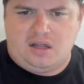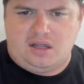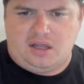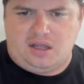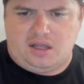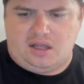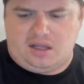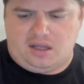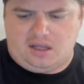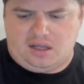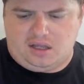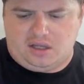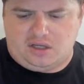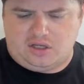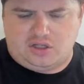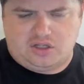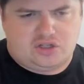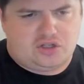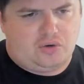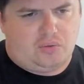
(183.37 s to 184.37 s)

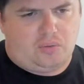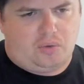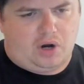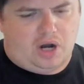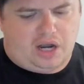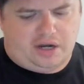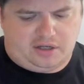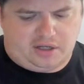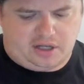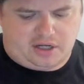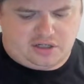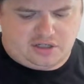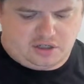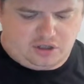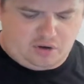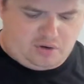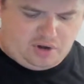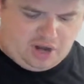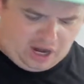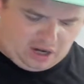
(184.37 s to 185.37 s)
is where I'd like to
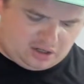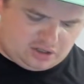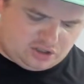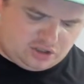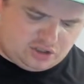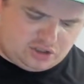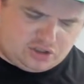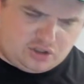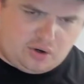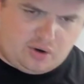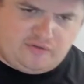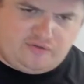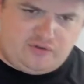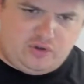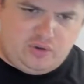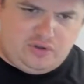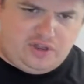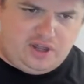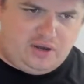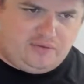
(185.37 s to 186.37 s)
go next. So if
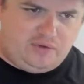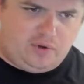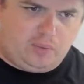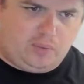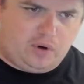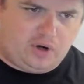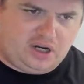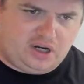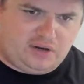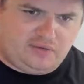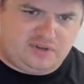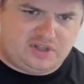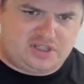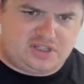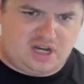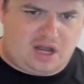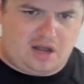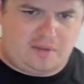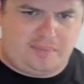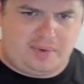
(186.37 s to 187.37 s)
you think of the wording of this
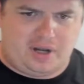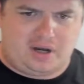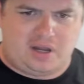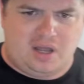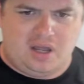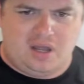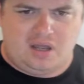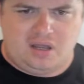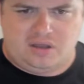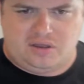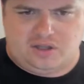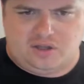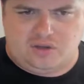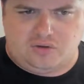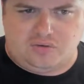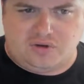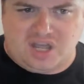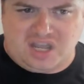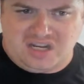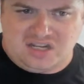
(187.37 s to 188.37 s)
topic, the
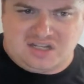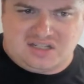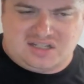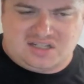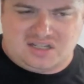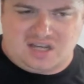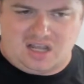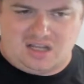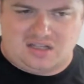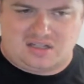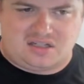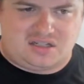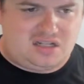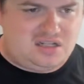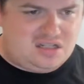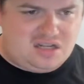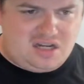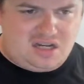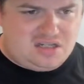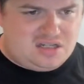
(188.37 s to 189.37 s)
United States
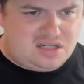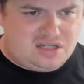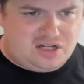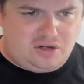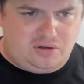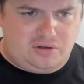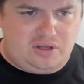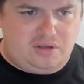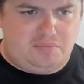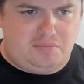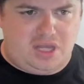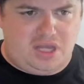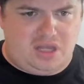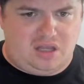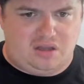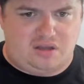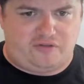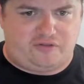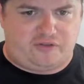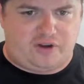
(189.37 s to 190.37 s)
doesn't necessarily
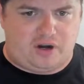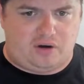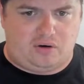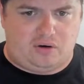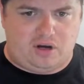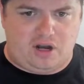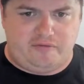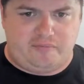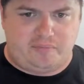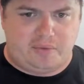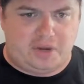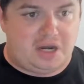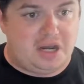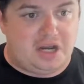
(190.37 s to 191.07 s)
mean the federal government.